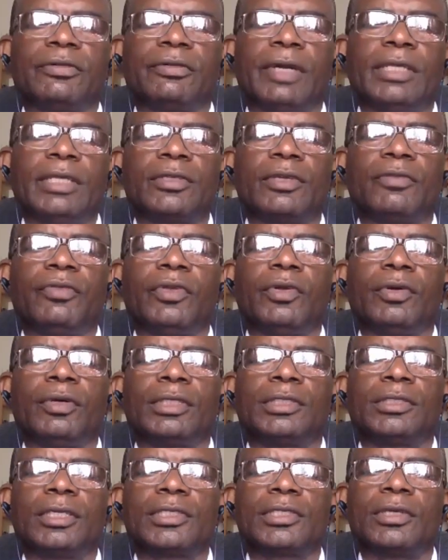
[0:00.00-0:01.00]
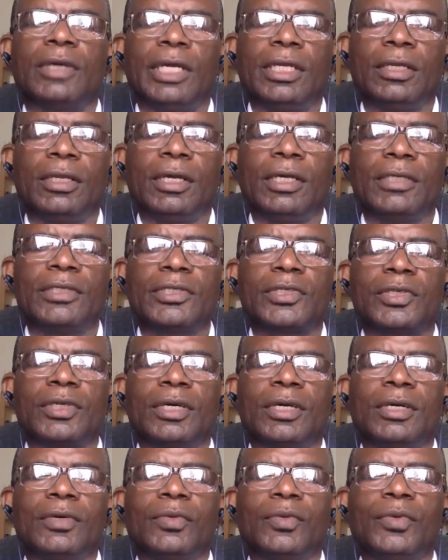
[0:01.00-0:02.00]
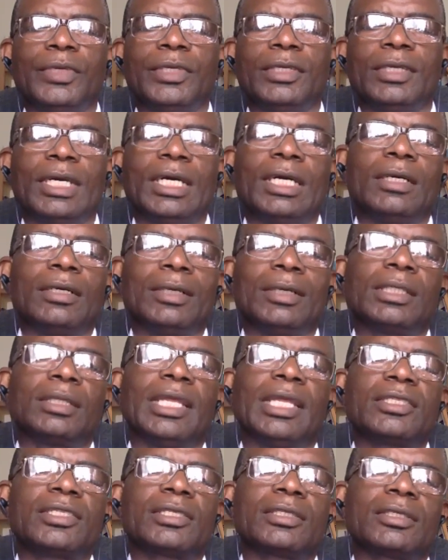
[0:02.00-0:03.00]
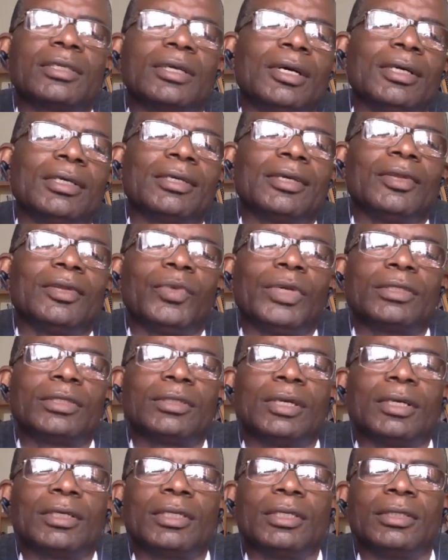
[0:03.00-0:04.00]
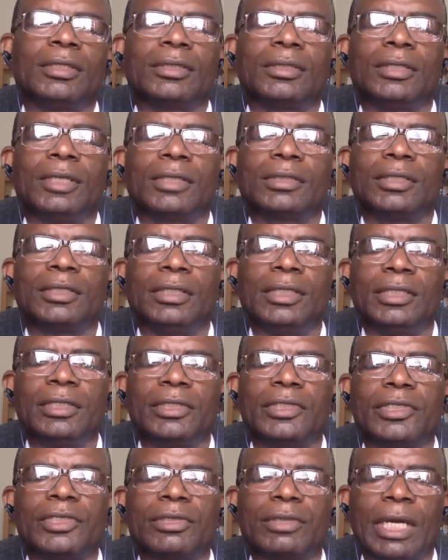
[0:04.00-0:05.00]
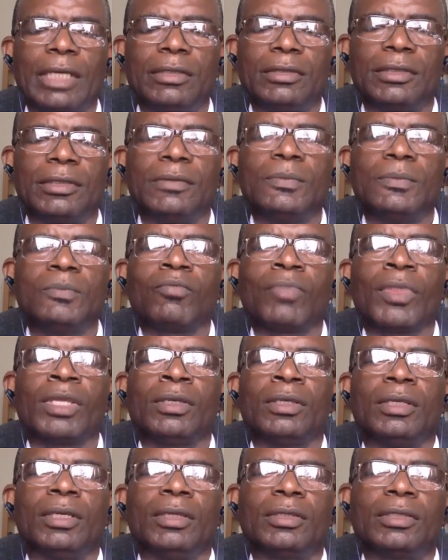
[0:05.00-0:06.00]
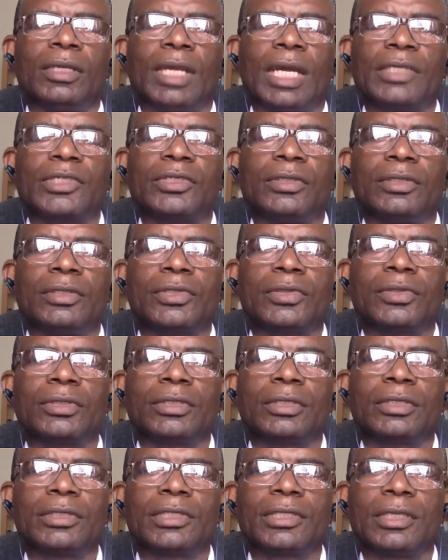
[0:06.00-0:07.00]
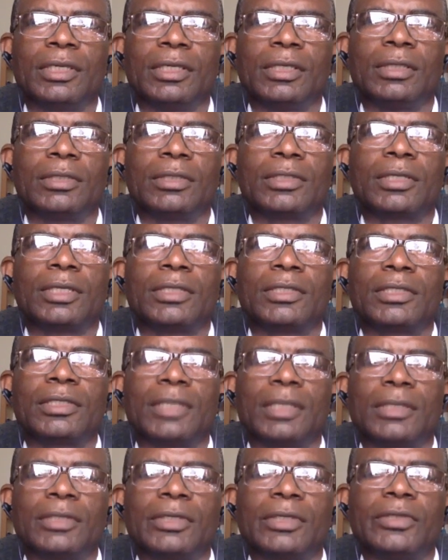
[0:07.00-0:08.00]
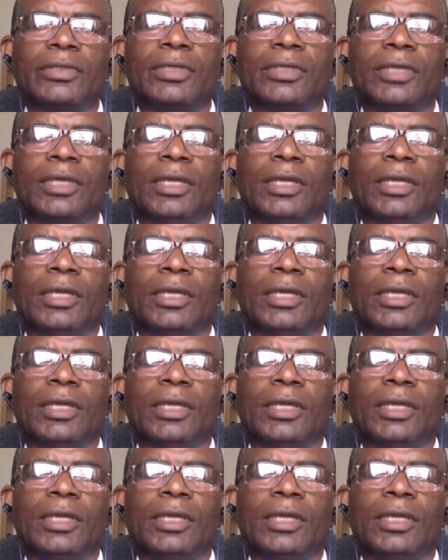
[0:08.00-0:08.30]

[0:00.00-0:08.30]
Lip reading: friends, if you're just joining us, we are on Let's Talk, and we're talking to Dr. Neals Chitan, International Social Skills Consultant.